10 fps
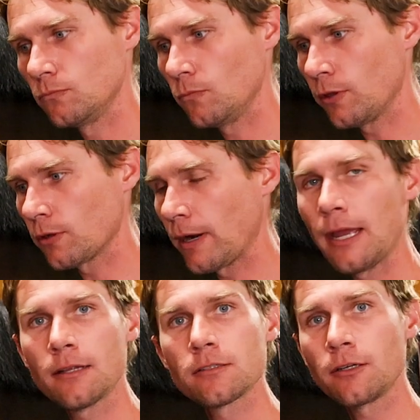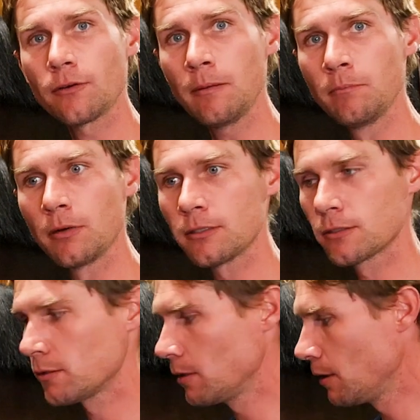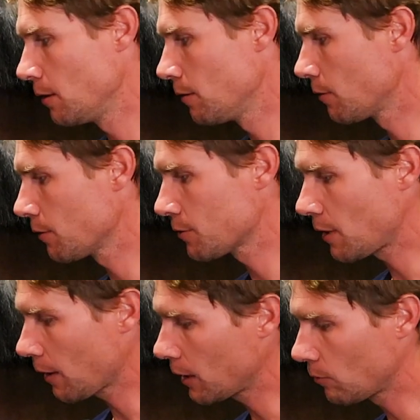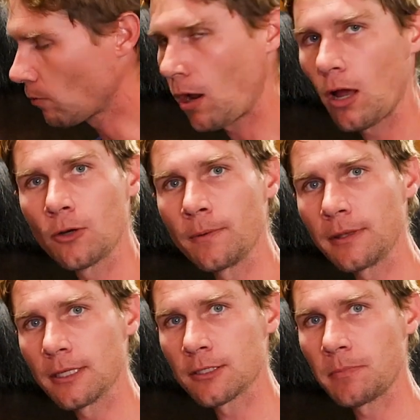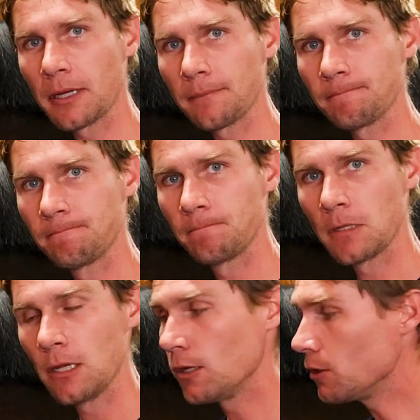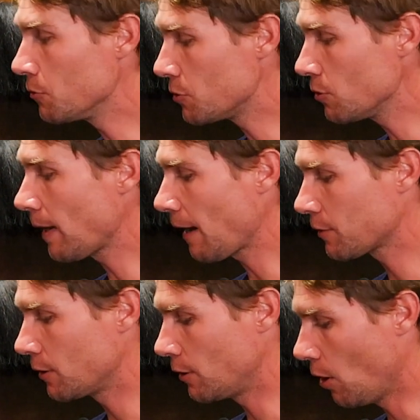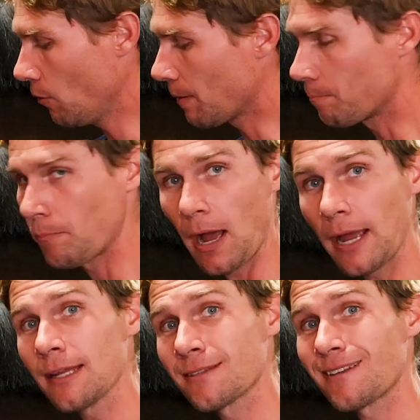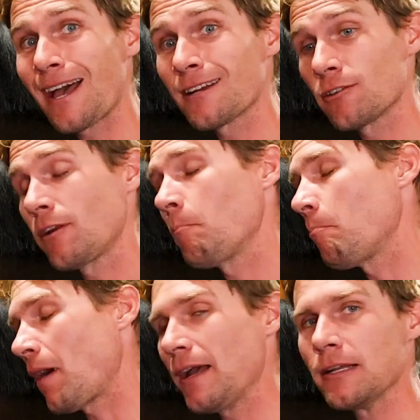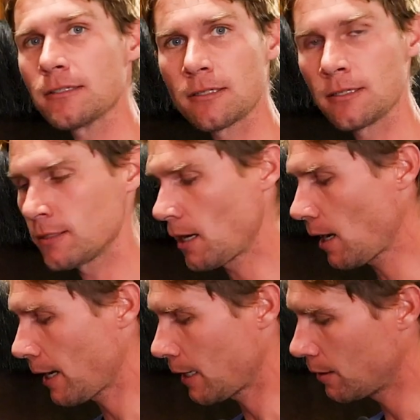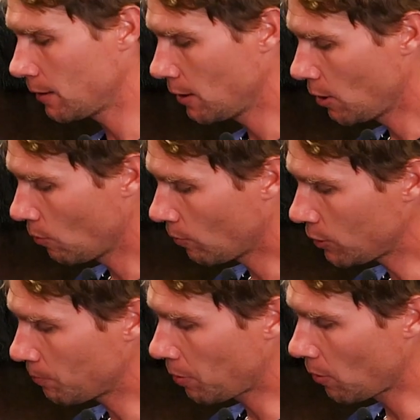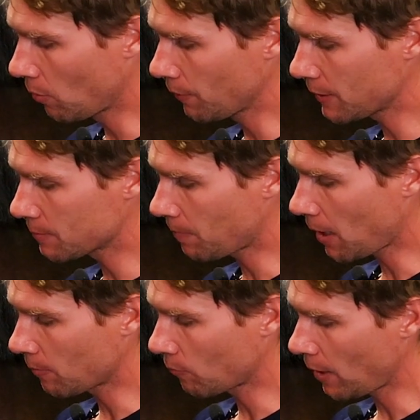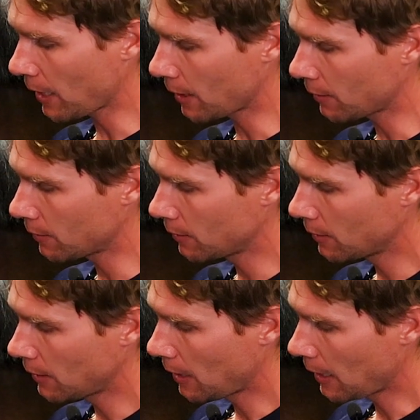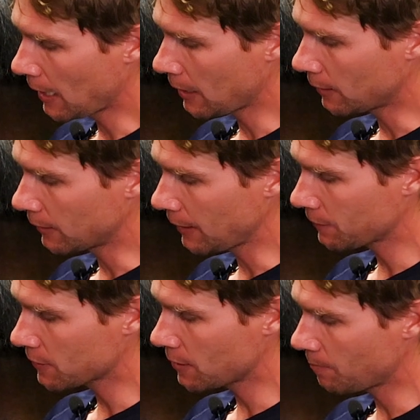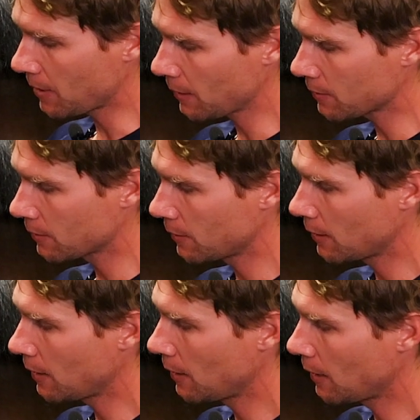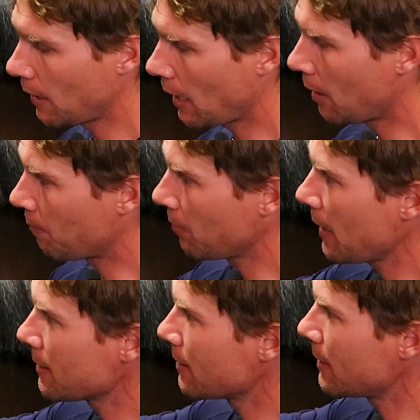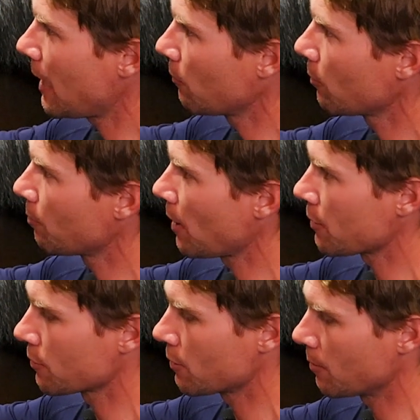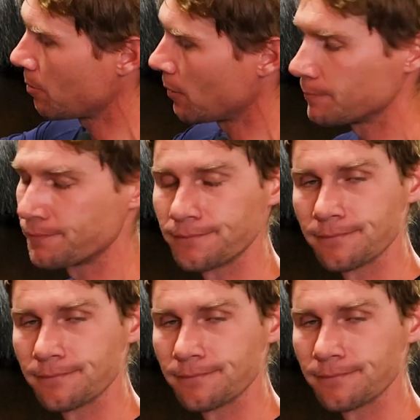with your hands and your inputs, there's nothing wrong with this bit. You do have to know that by its action and by its design, when you pull this bottom rein, it lifts the bit and applies a downward pressure to the pull.